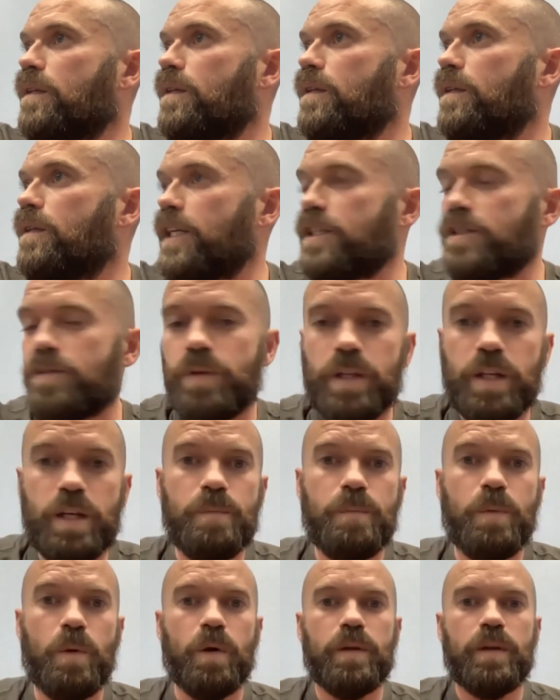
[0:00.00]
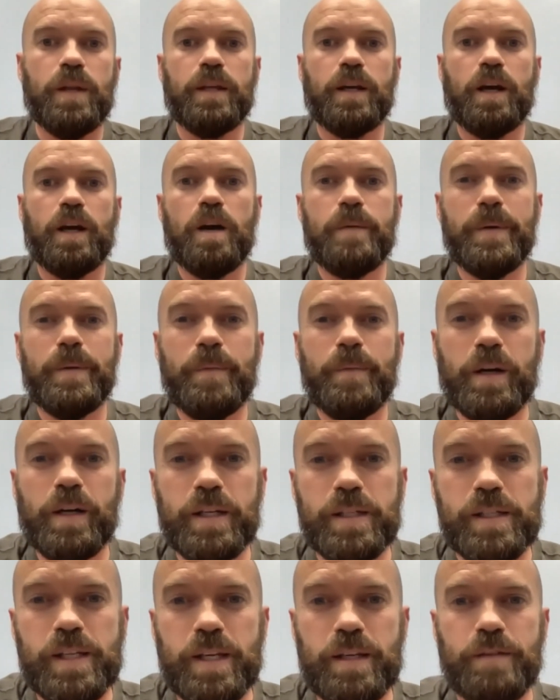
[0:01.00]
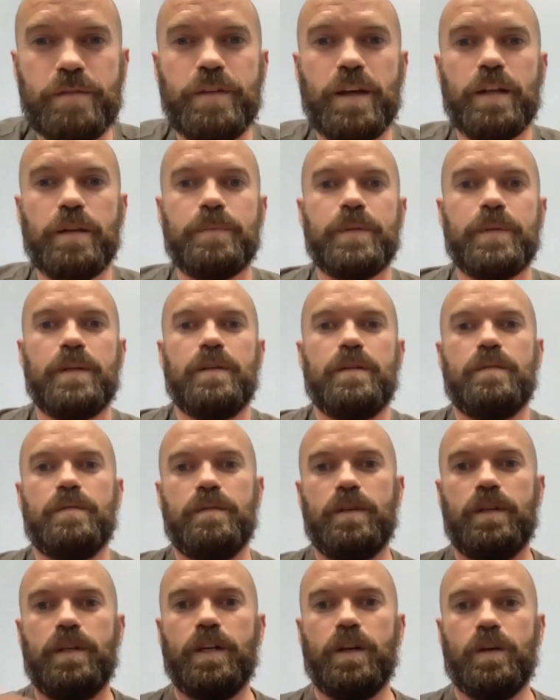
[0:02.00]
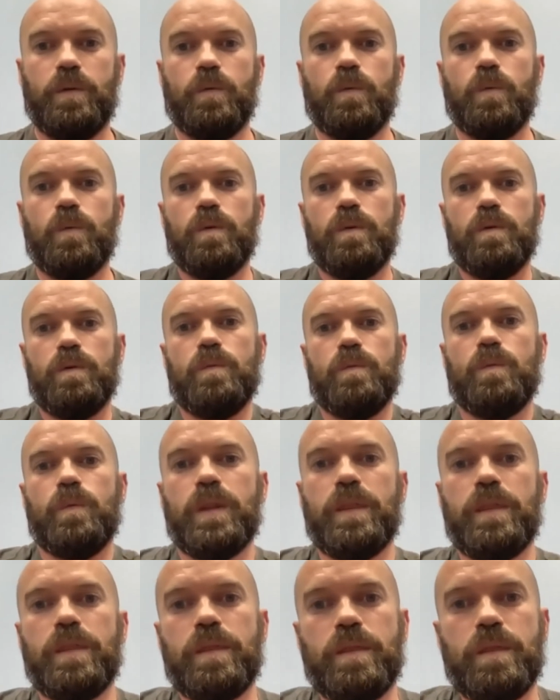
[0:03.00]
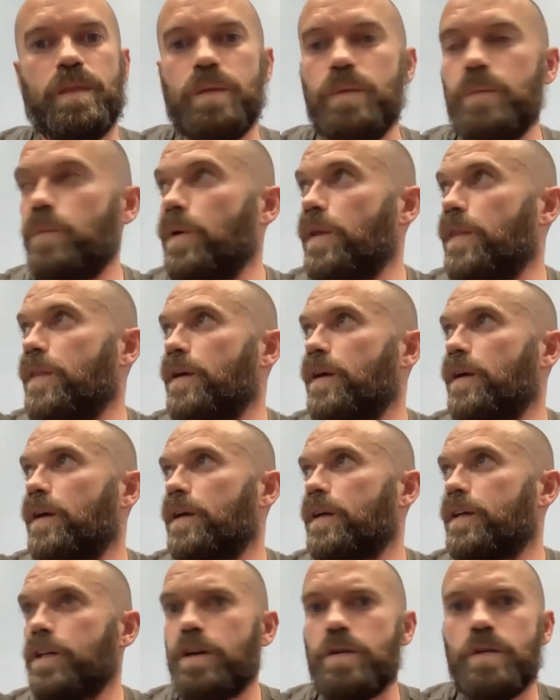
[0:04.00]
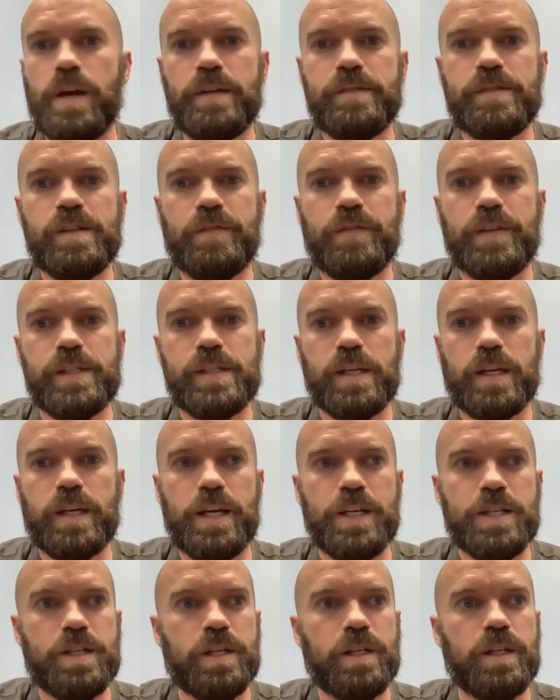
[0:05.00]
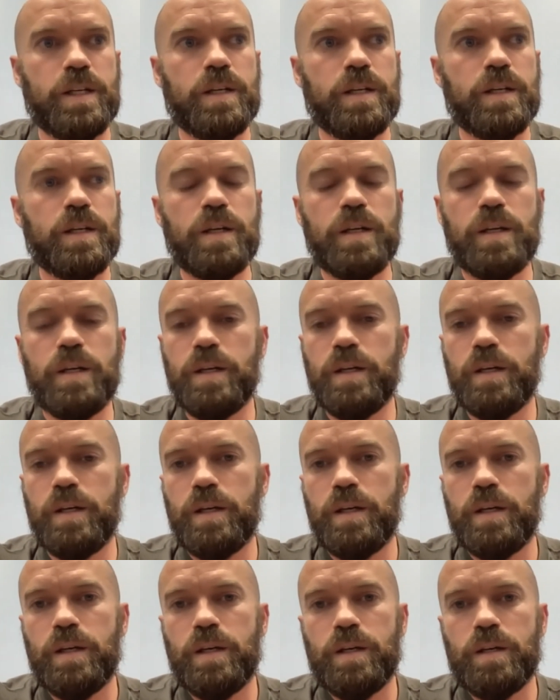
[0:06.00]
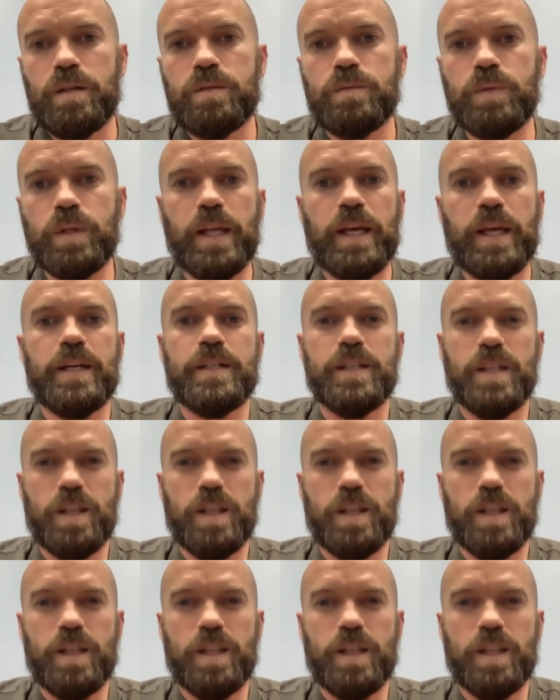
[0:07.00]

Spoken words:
it's really important that the carbon markets get developed and, with a degree of sophistication related to the